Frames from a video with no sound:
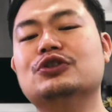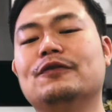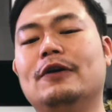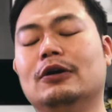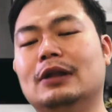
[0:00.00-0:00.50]
of
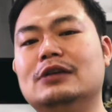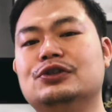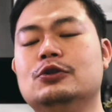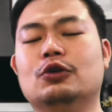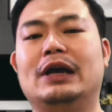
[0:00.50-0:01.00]
all,
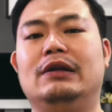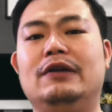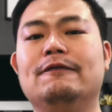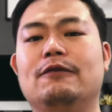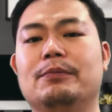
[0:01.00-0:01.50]
let's look at
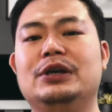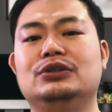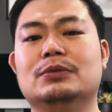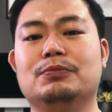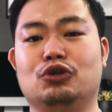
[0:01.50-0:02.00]

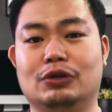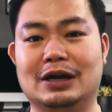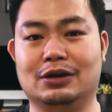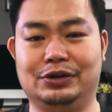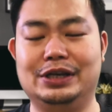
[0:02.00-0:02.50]
information
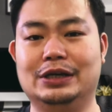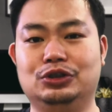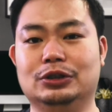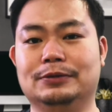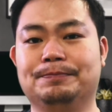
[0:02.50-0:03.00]
product
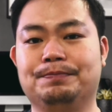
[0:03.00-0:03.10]
creation.